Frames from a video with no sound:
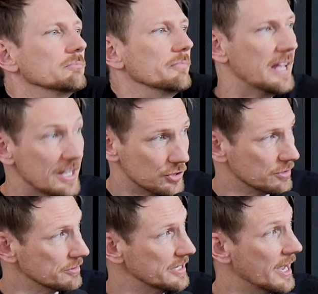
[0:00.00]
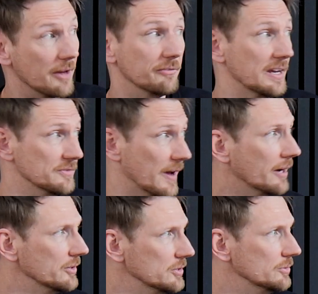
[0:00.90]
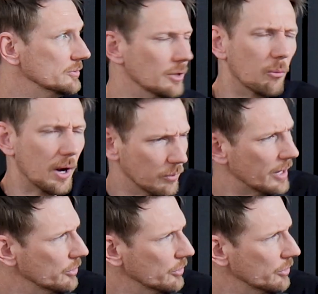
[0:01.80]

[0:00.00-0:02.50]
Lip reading: history at face value. Why